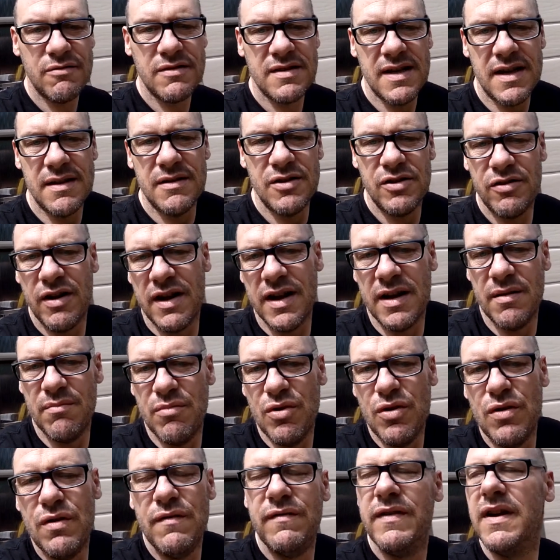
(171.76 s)
It was like trying to
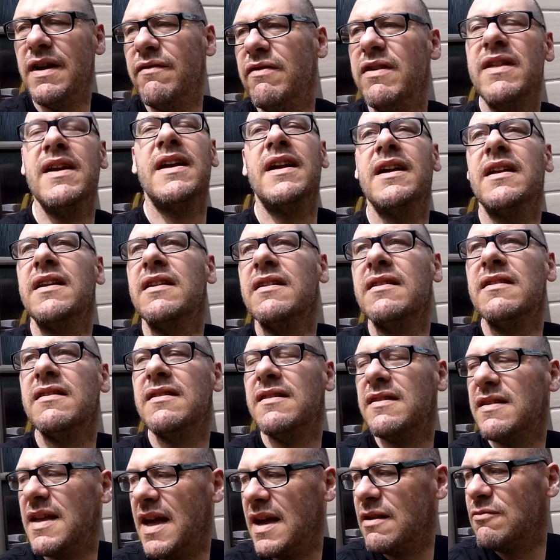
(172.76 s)
move and everything, and
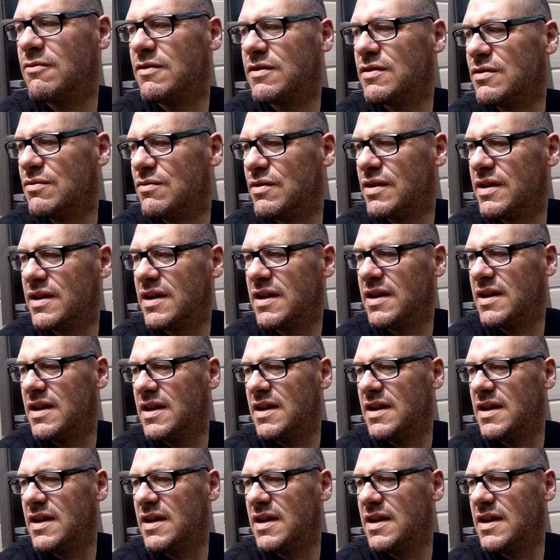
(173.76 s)
its head was going.